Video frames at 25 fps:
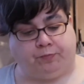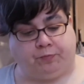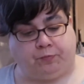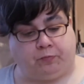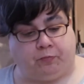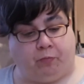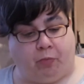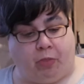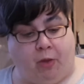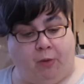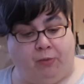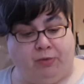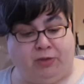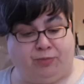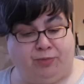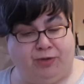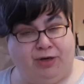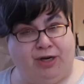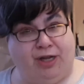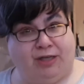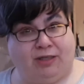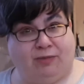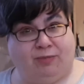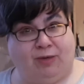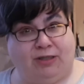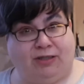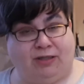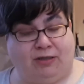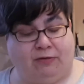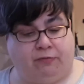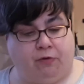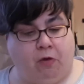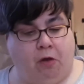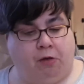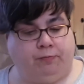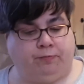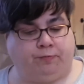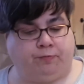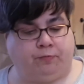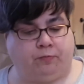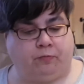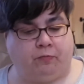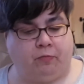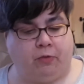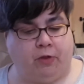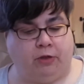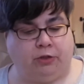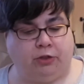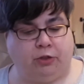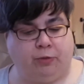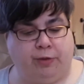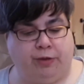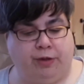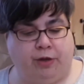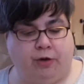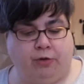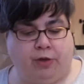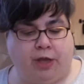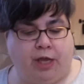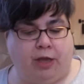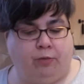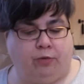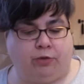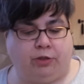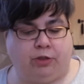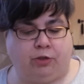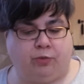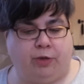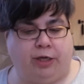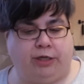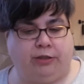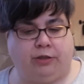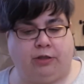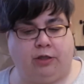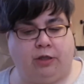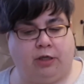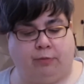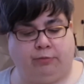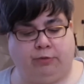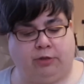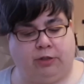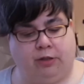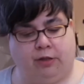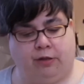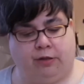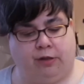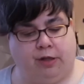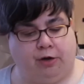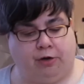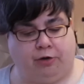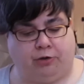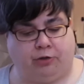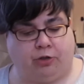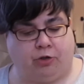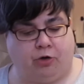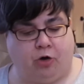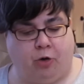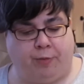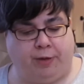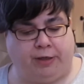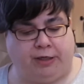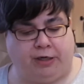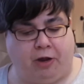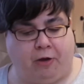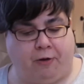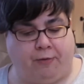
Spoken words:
was pretty expensive. So we thought, okay, we'll just wait until it comes to the theaters. No big deal.